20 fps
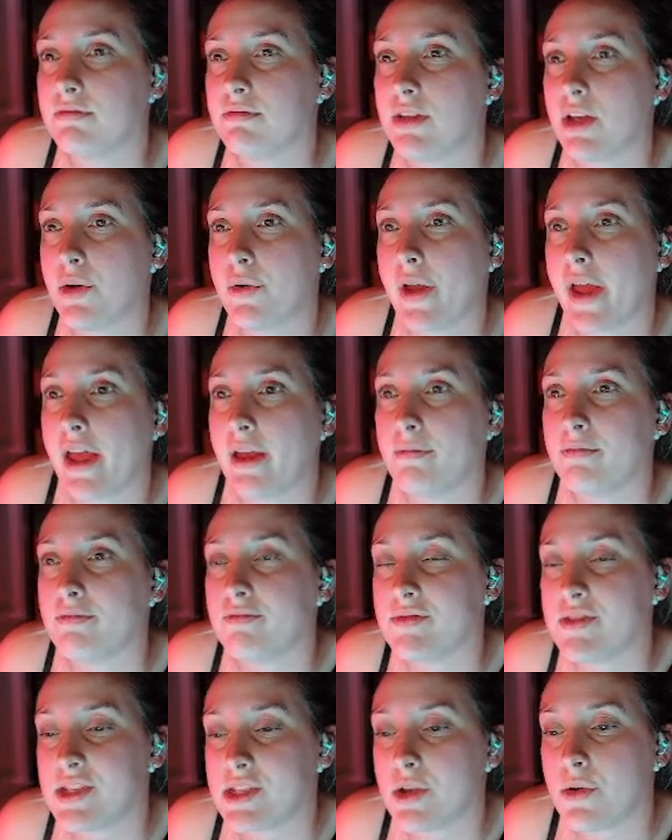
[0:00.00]
Okay,
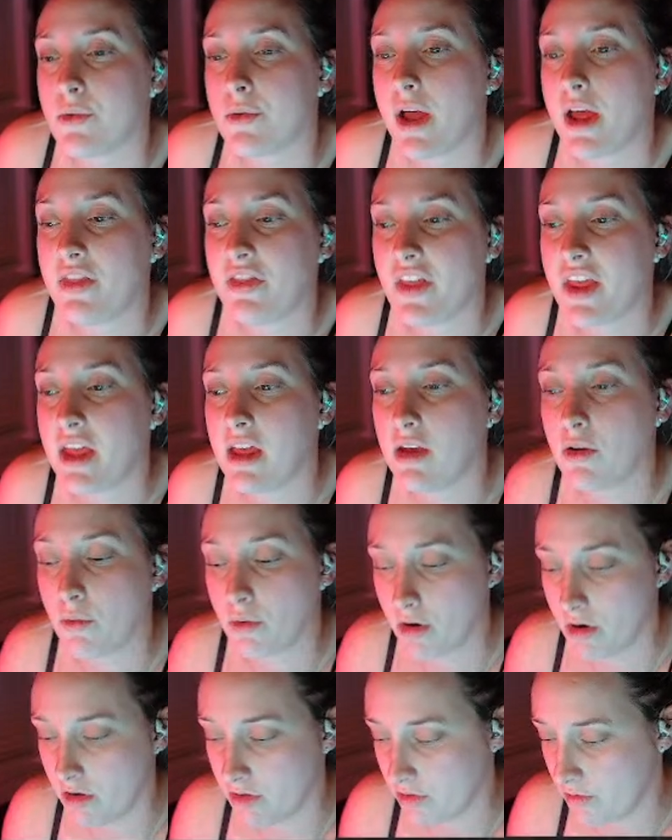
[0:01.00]
so I think we're
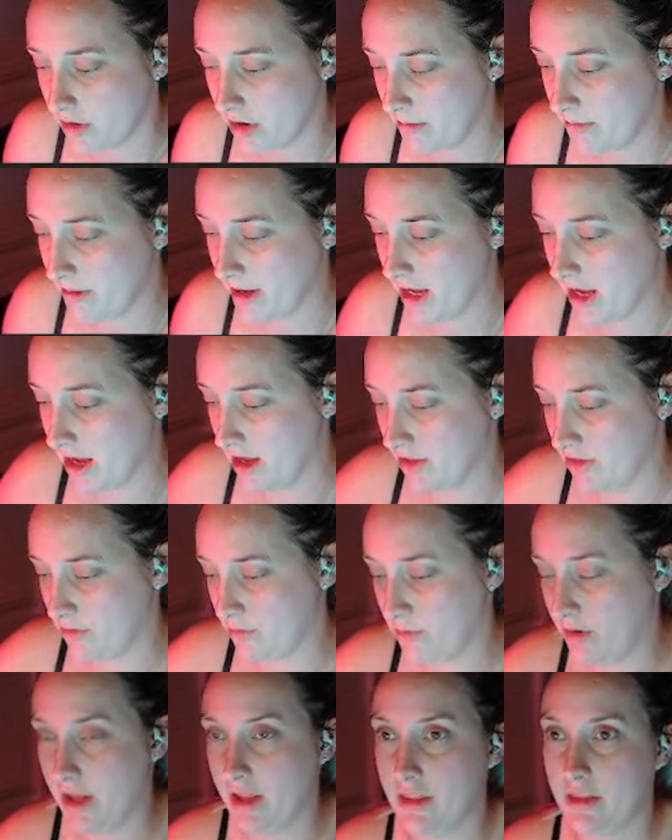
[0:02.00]
on the right path
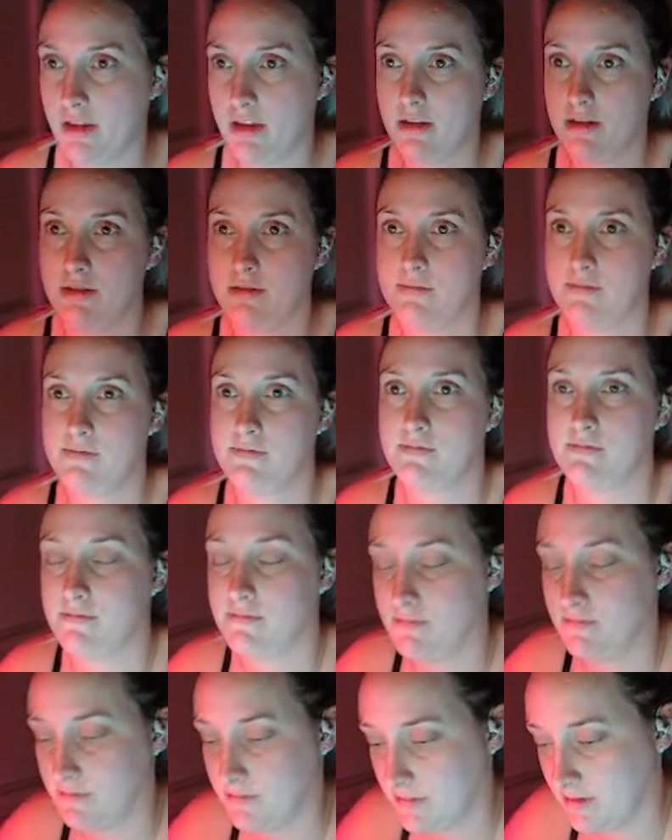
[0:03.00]
with
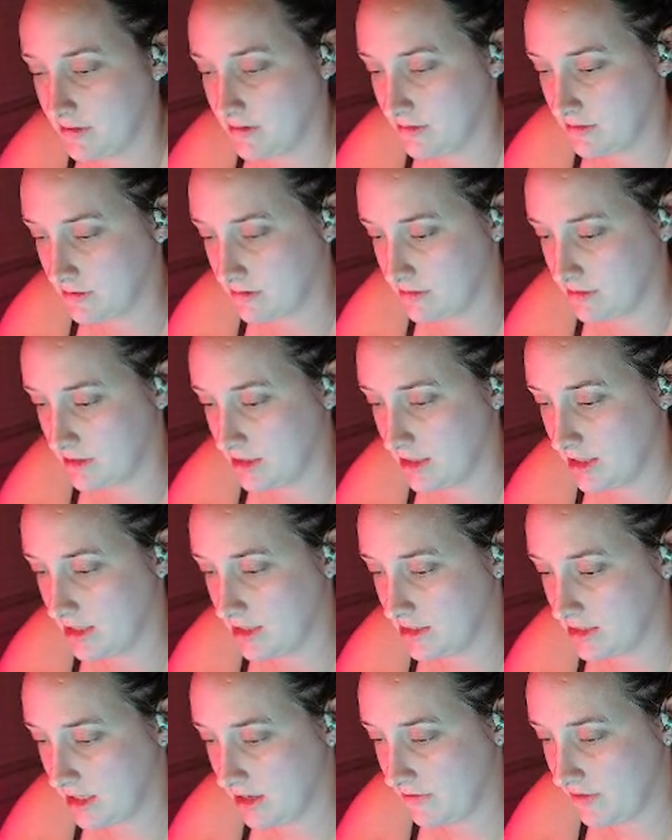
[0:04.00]
the
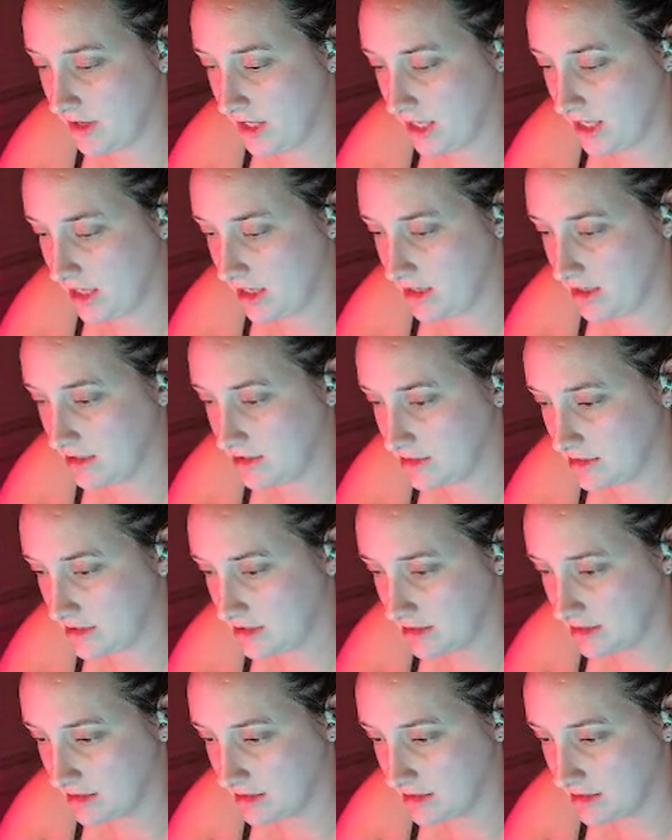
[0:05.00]
CVEs.